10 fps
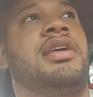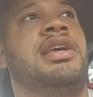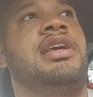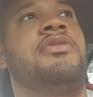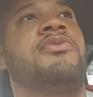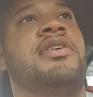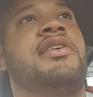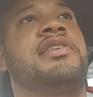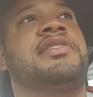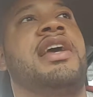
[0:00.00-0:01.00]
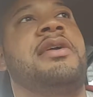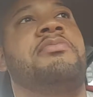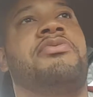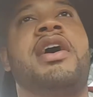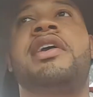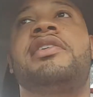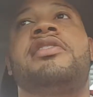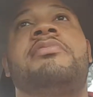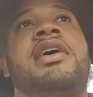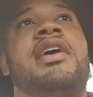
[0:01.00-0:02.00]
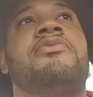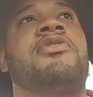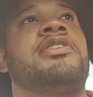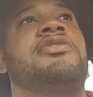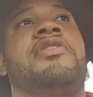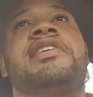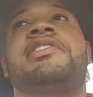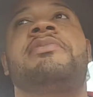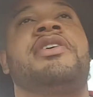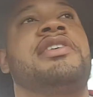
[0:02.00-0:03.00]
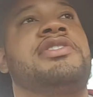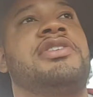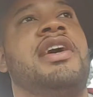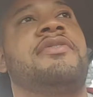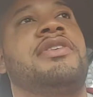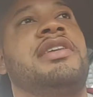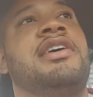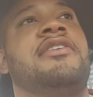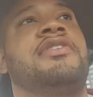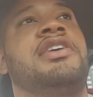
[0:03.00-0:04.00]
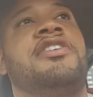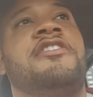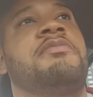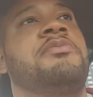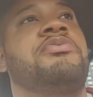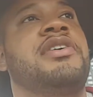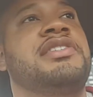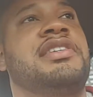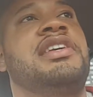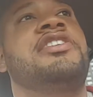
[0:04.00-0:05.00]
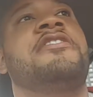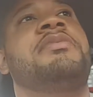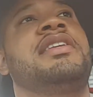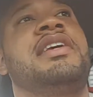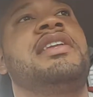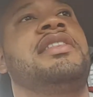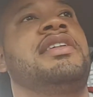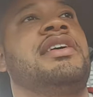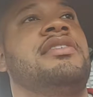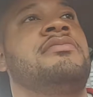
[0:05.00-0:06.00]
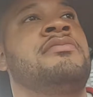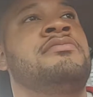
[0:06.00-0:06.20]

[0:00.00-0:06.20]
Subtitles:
He was a bright young man, one of the greatest Americans to ever live. He could have been president. He could have been anything.